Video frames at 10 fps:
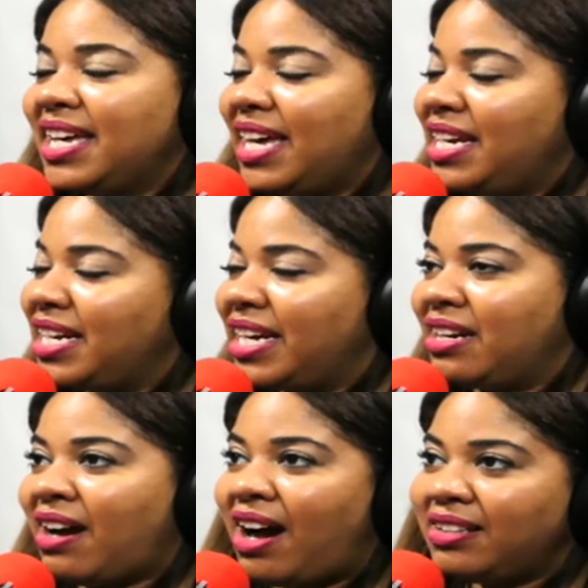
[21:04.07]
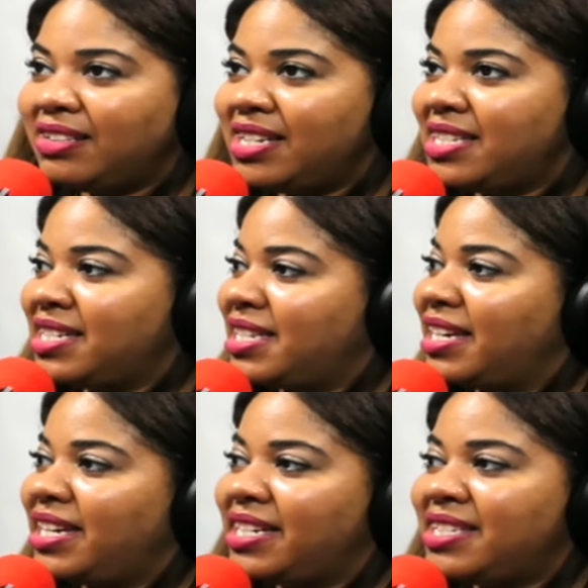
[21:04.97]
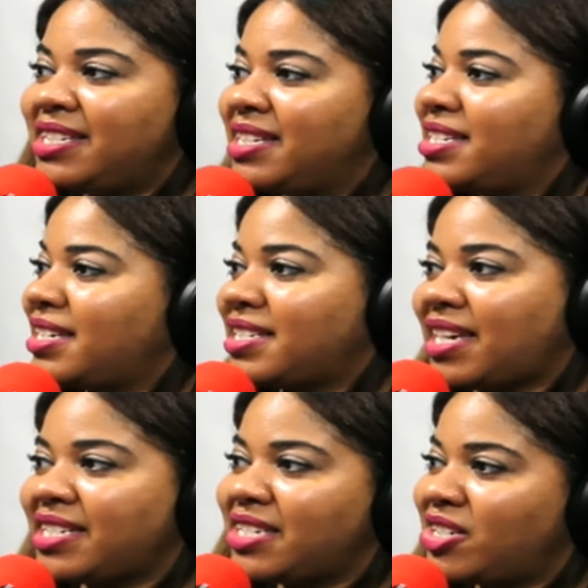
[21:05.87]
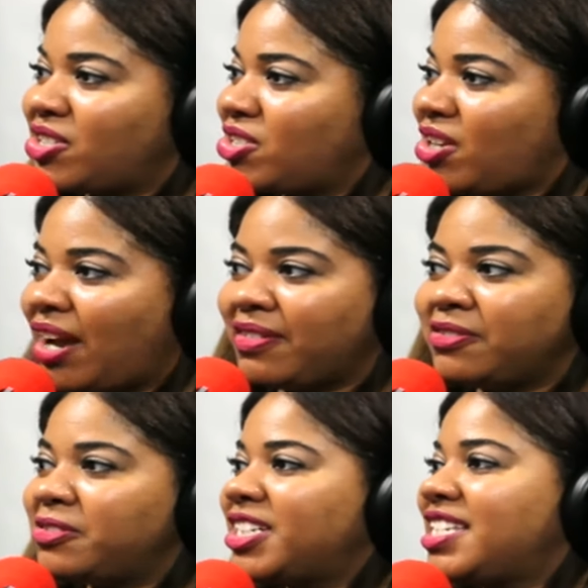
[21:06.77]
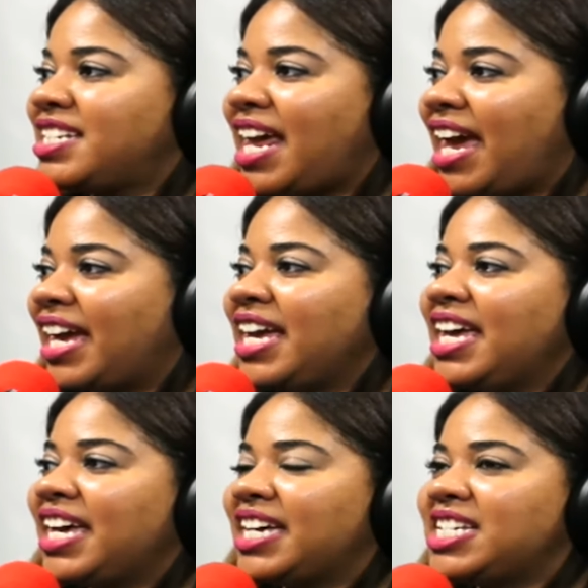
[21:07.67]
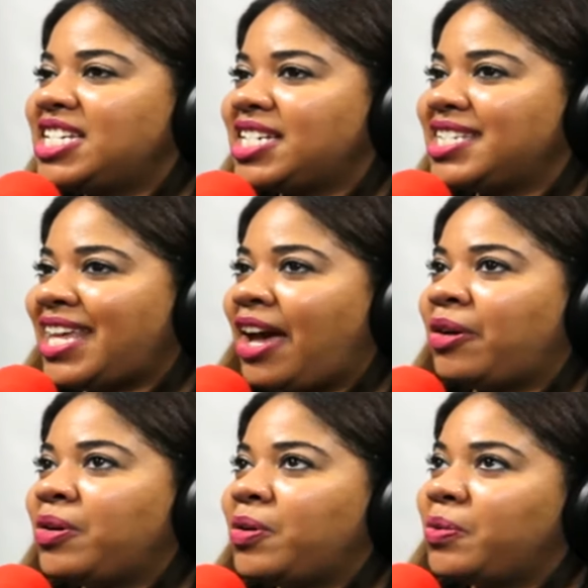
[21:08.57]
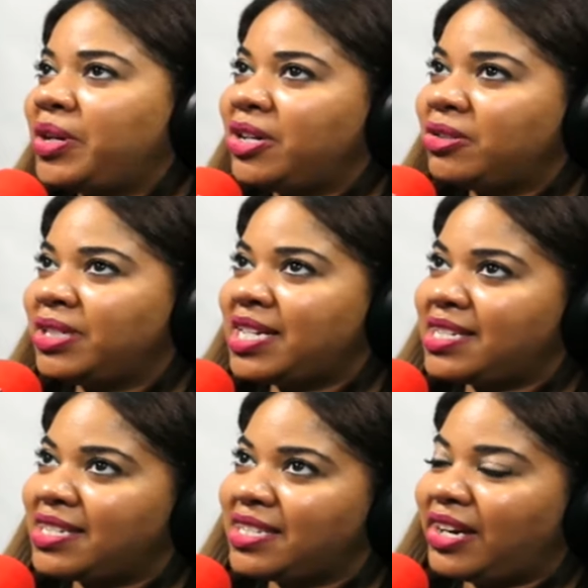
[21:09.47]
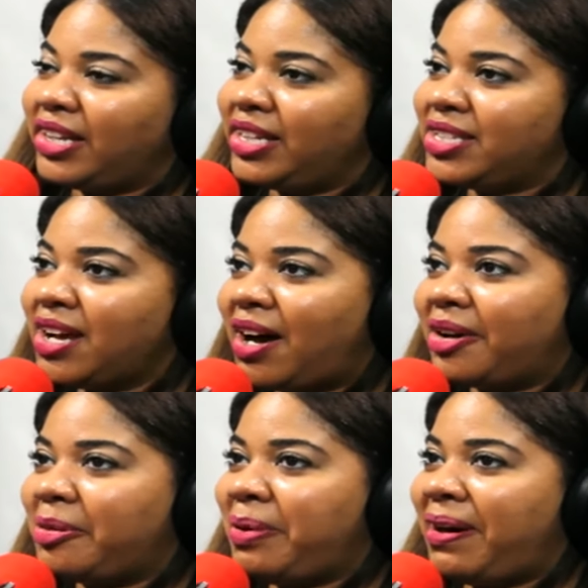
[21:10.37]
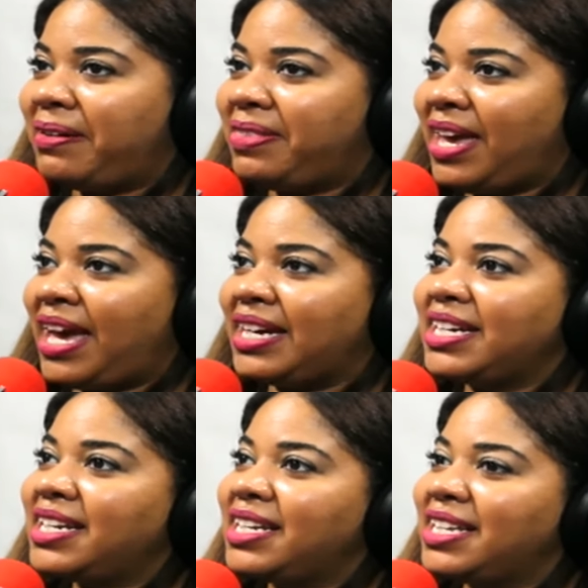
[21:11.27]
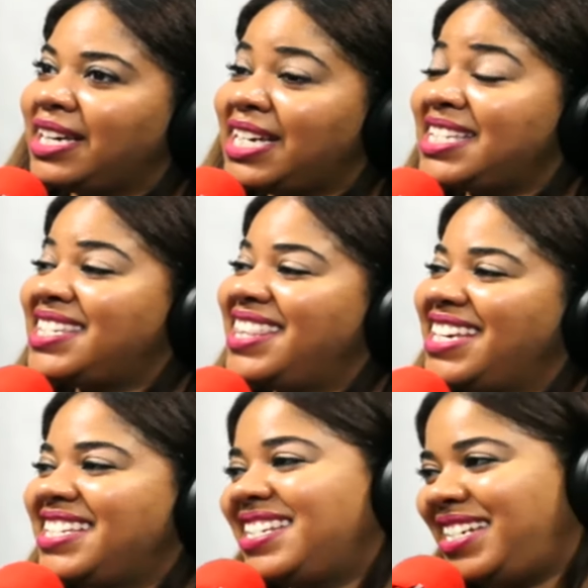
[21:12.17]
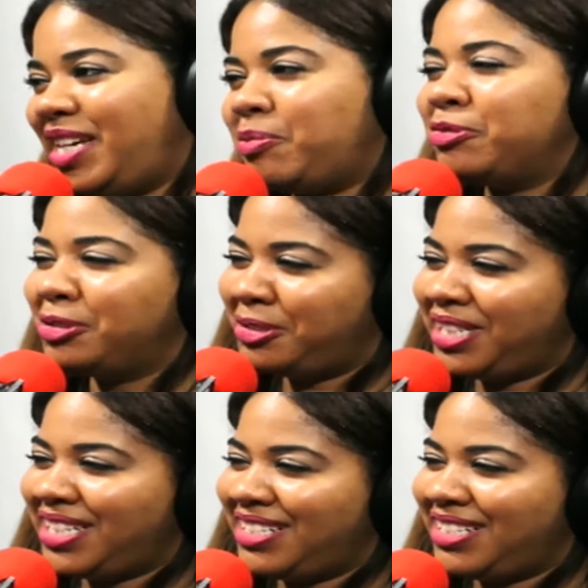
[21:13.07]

And again, all of this is the key to the success that you're striving for today. It's just that we don't necessarily talk about that it's this deep rooted.